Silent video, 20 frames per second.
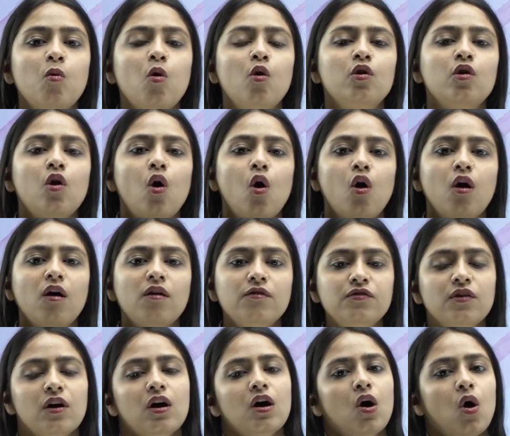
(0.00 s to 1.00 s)
more
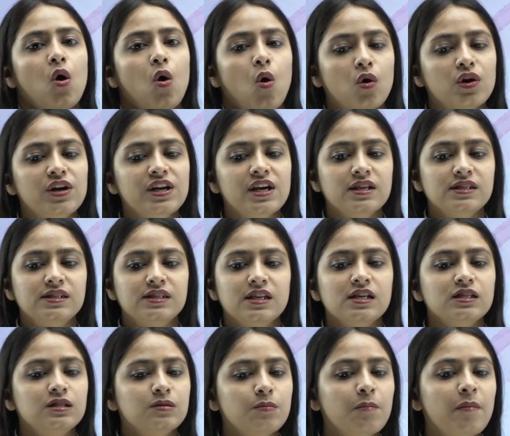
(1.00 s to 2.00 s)
of
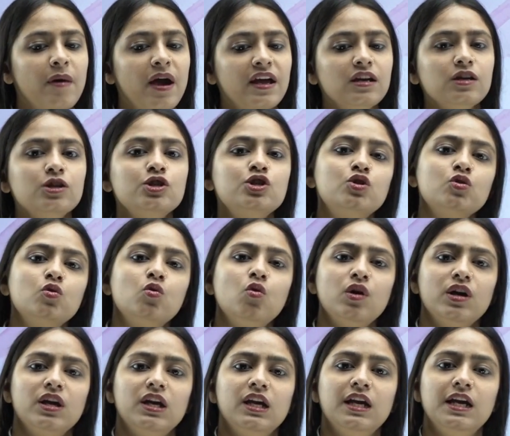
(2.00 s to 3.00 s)
Odysseus' men
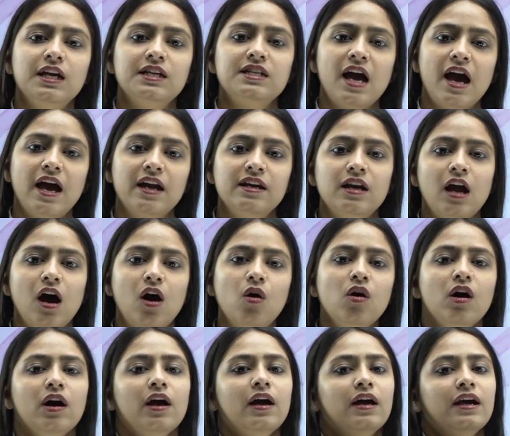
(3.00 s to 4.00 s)
to eat, and
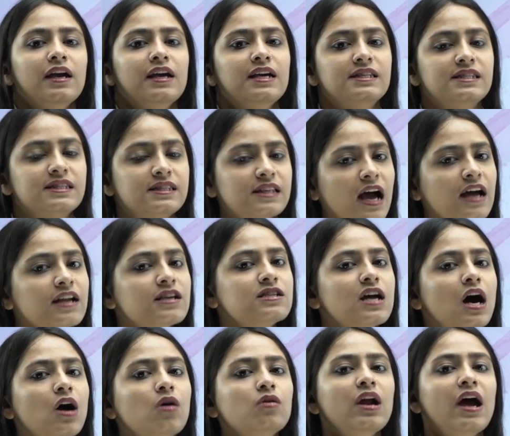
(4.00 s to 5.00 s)
now he sat
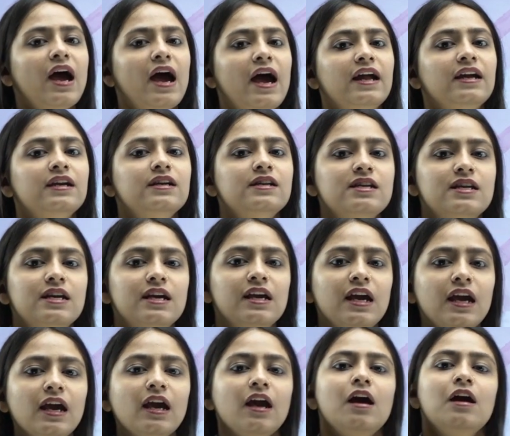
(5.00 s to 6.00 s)
down and
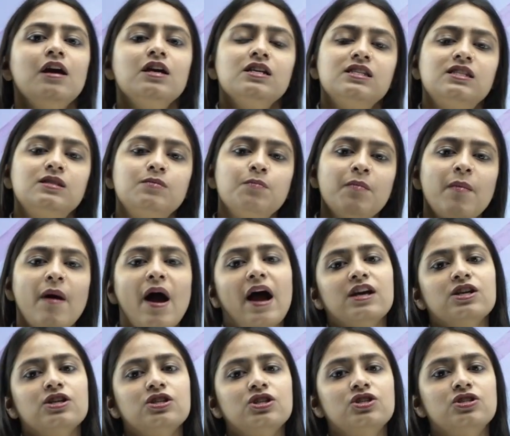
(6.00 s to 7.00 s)
he
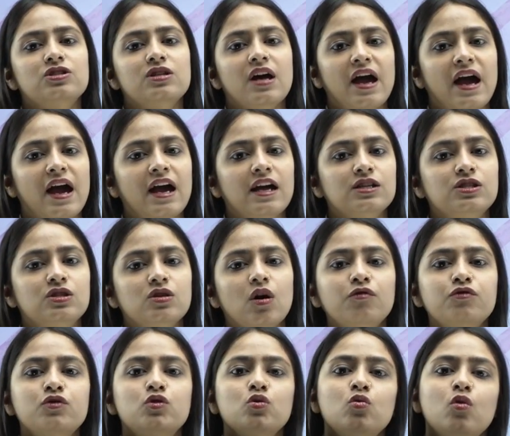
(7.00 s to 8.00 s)
smashed the heads
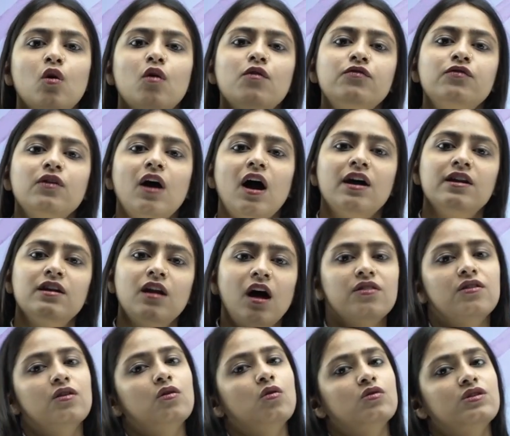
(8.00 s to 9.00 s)
of two of
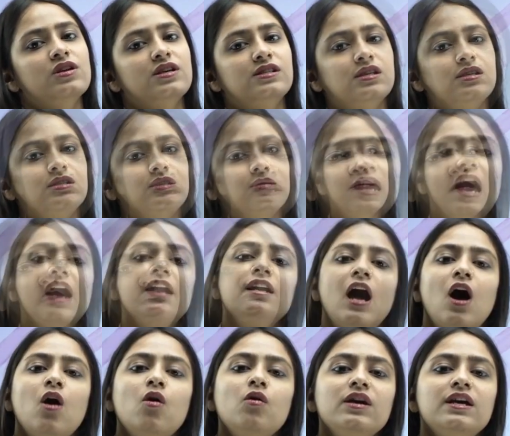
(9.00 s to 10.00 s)
another Odysseus, and
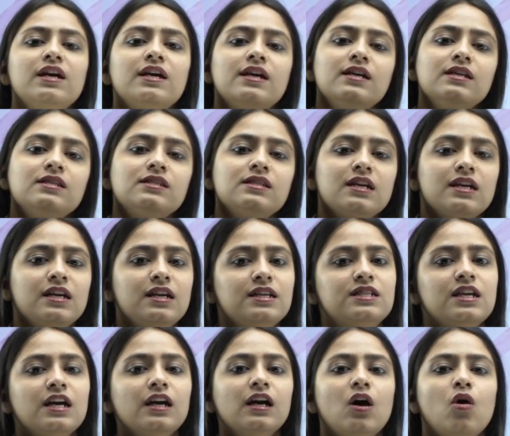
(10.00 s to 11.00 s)
now he is
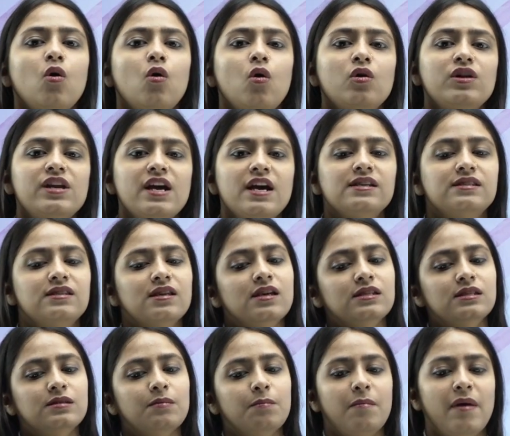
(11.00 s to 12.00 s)
eating
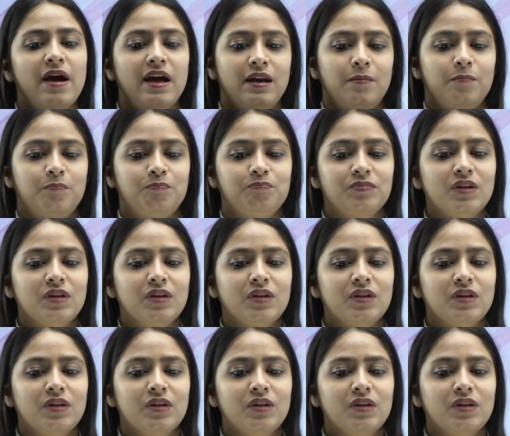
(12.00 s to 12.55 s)
Odysseus' men.